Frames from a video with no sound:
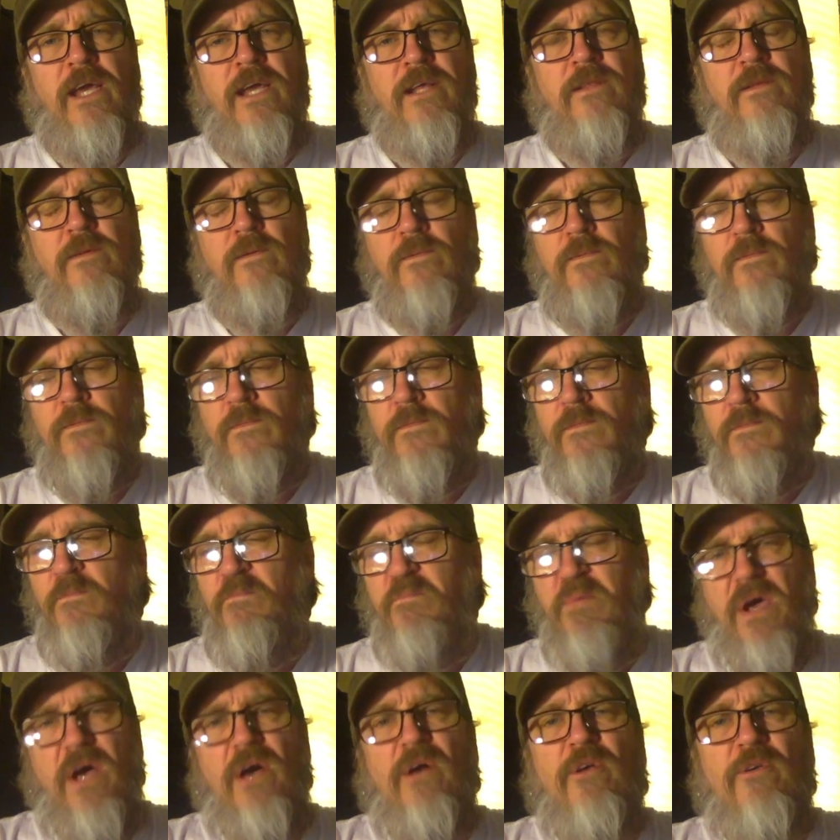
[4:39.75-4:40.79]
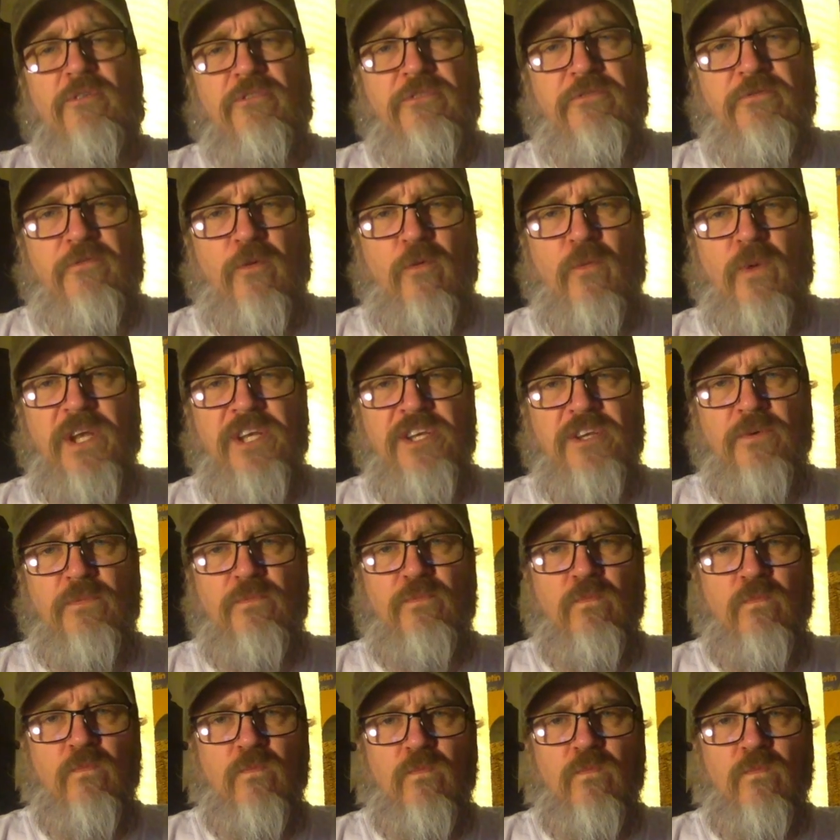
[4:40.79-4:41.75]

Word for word: Like bells for when to